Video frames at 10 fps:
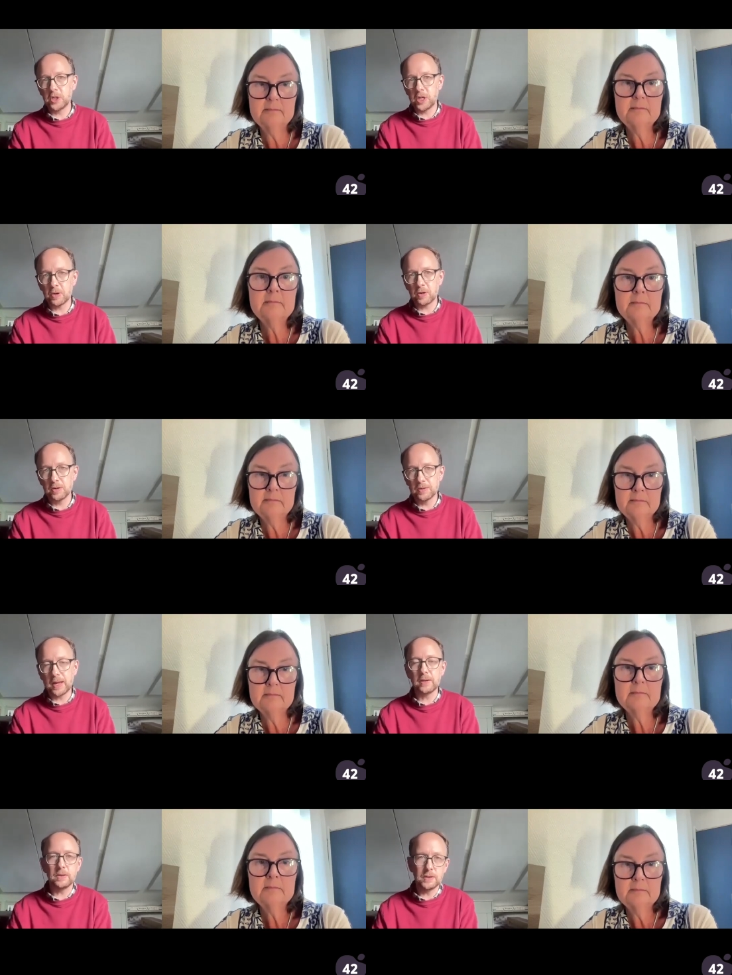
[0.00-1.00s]
Speaker 1: and cheaper
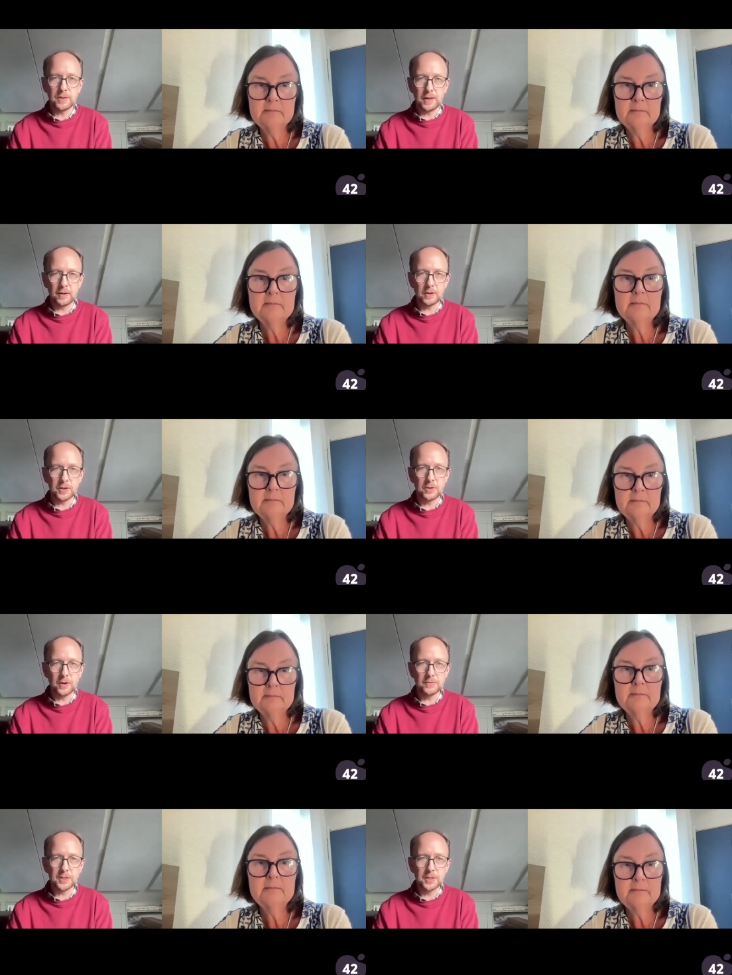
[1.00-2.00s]
than the
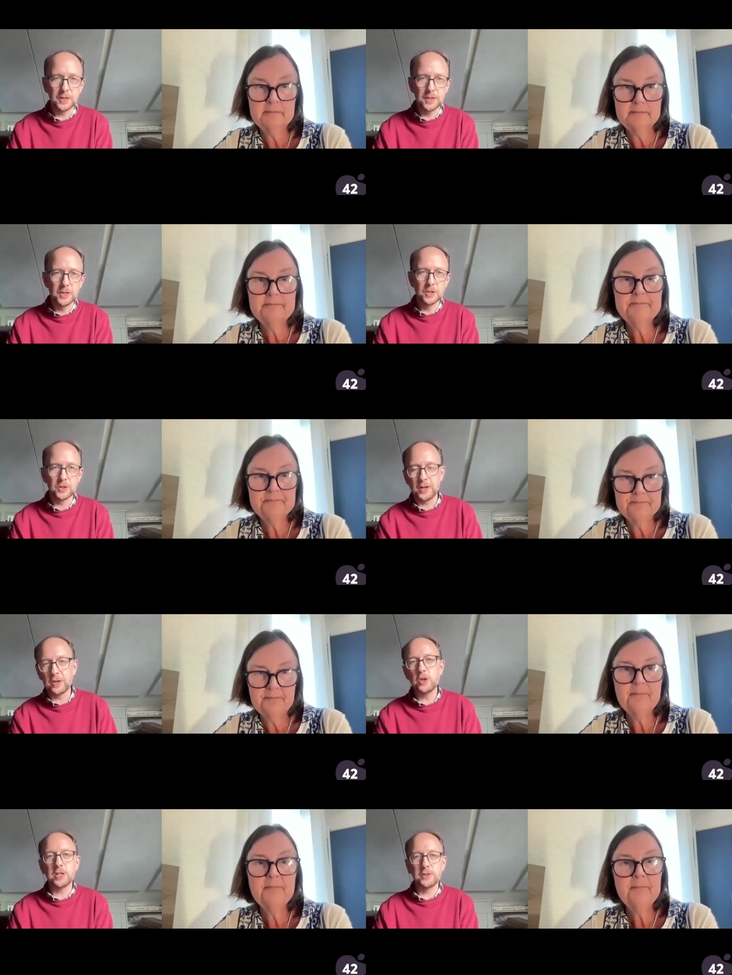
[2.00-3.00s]
alternatives. So
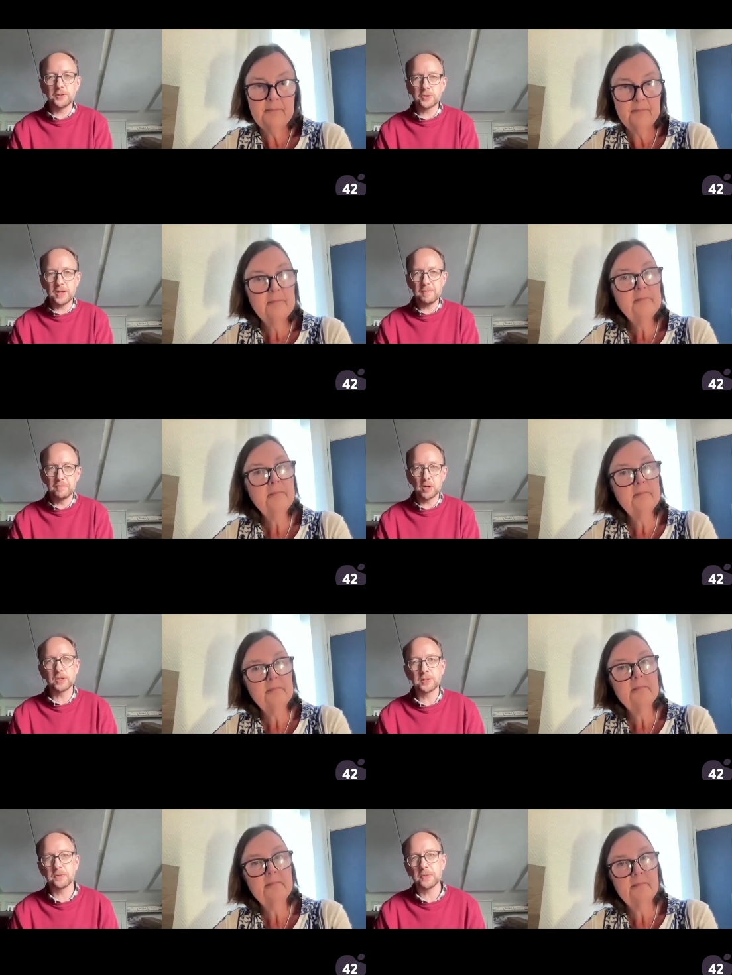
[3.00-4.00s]
they're usually the three
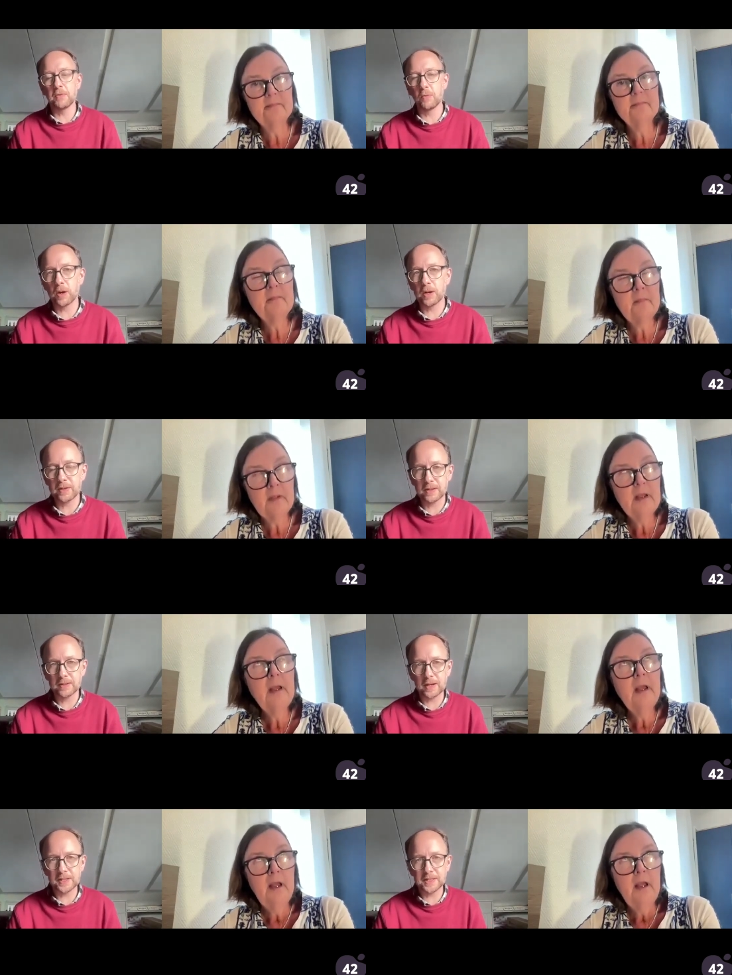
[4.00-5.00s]
buckets of work
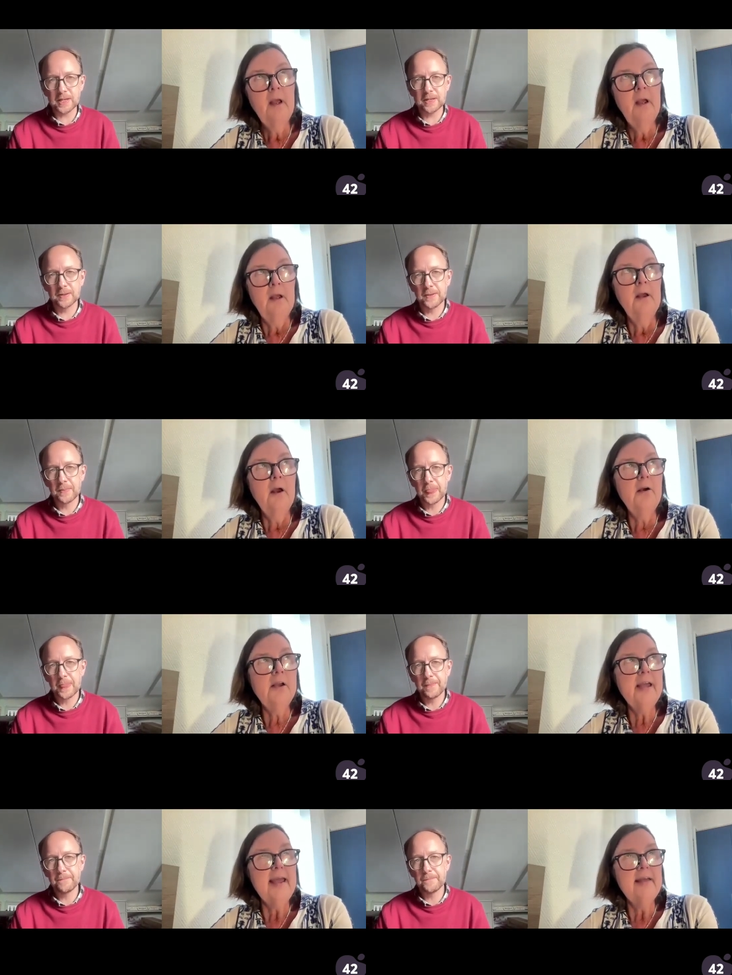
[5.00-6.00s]
that I see.
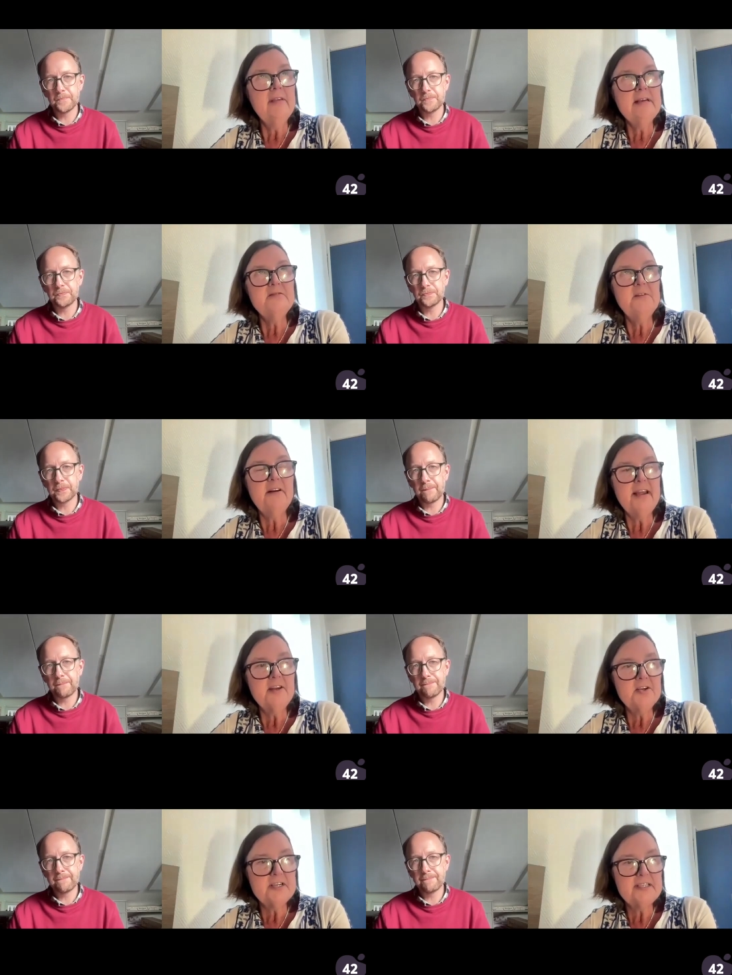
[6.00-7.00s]
Speaker 2: Okay, and that's
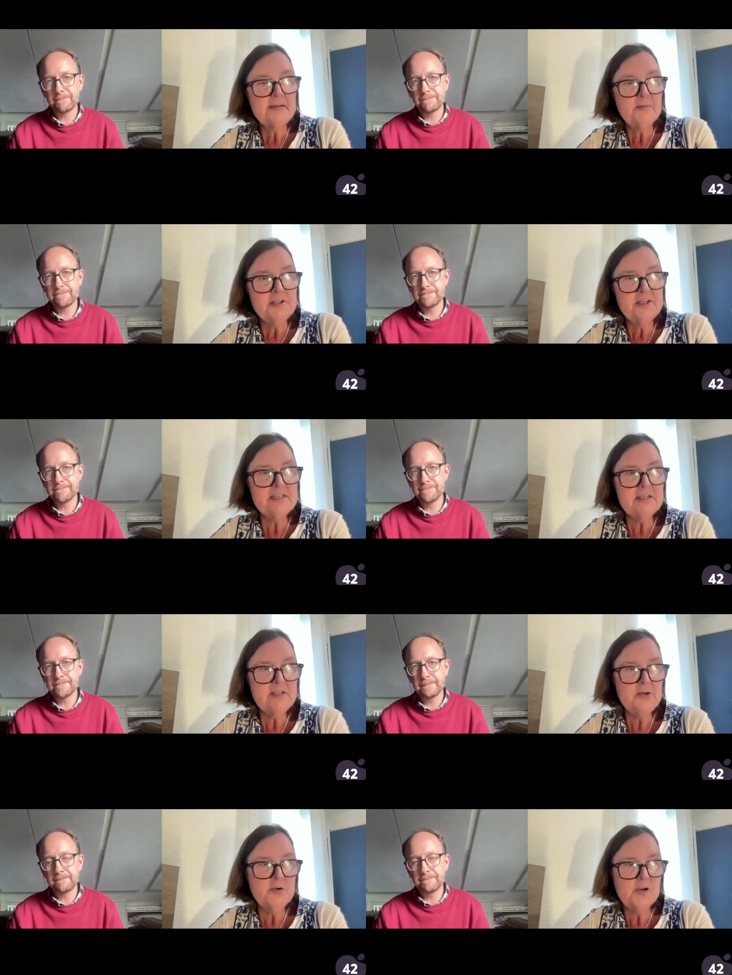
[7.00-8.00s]
very interesting. We'll
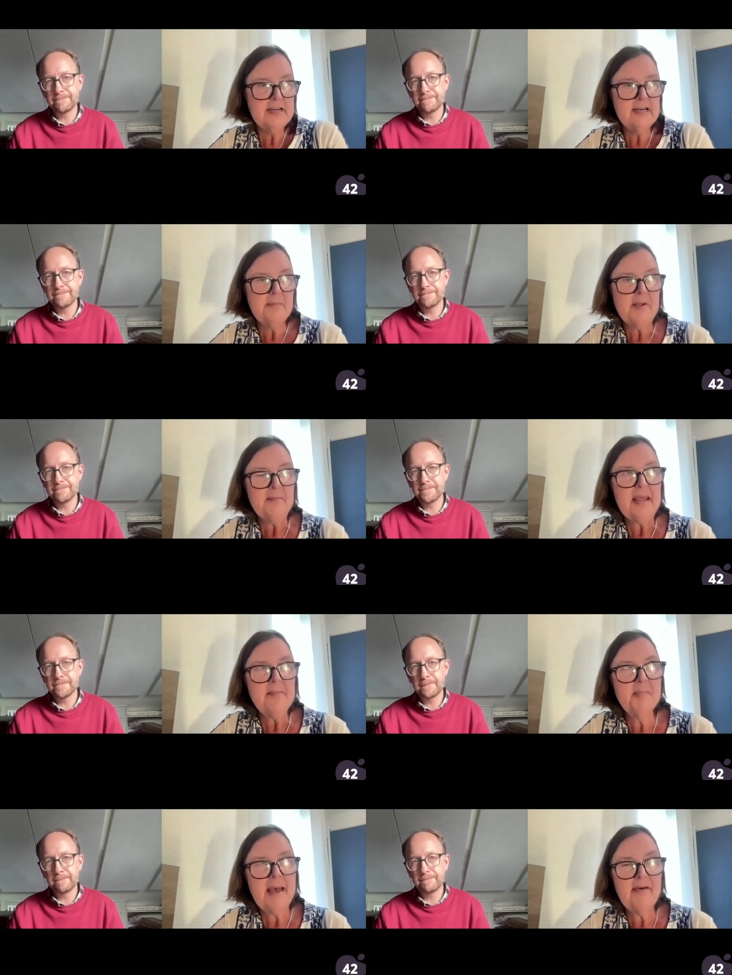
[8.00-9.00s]
just talk a little bit
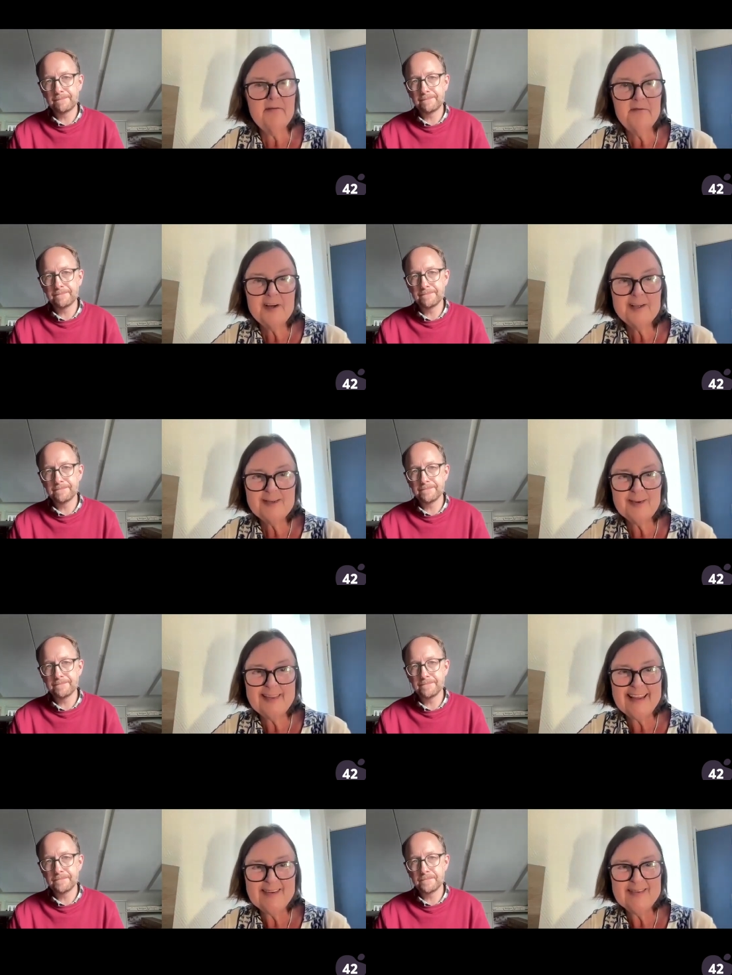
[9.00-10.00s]
maybe about that first
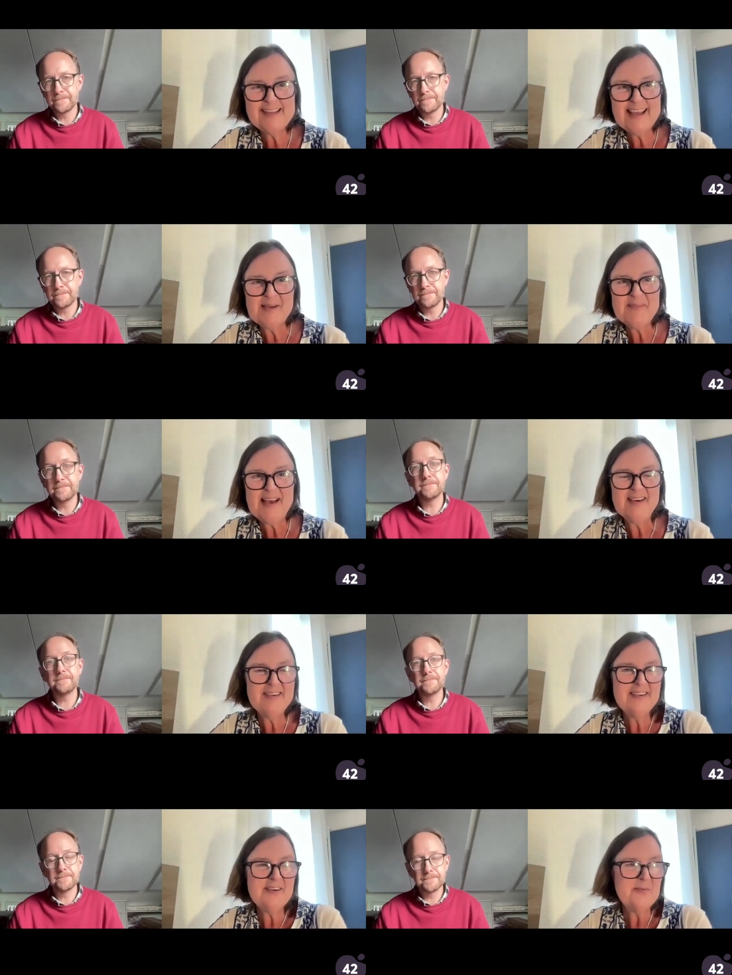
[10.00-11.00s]
one then. You're saying
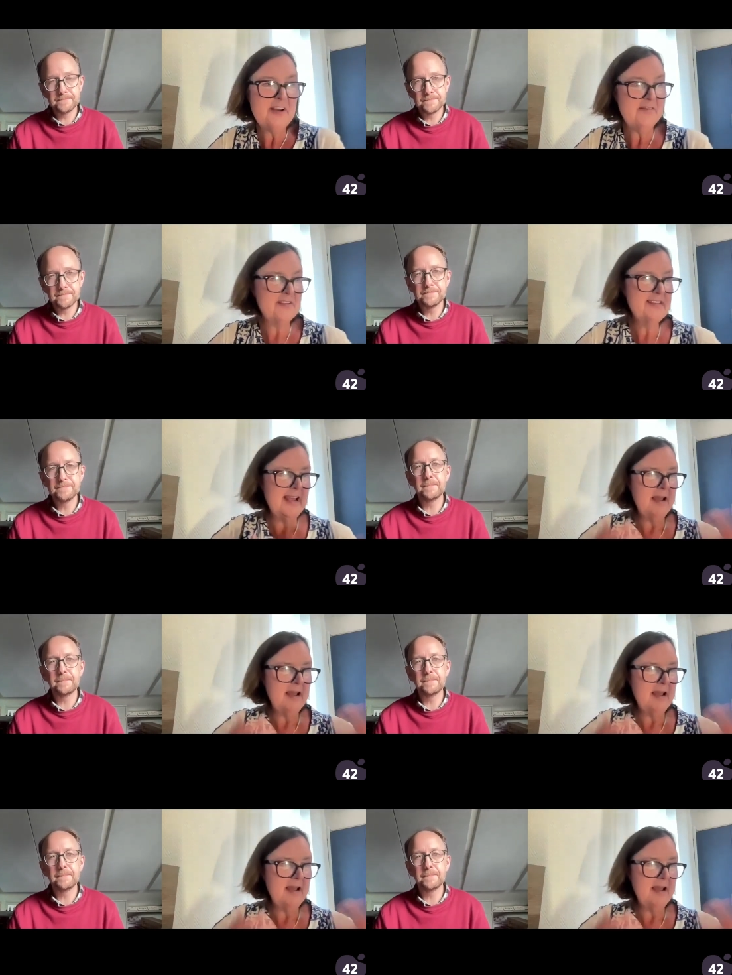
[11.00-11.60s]
about, you know, whatever,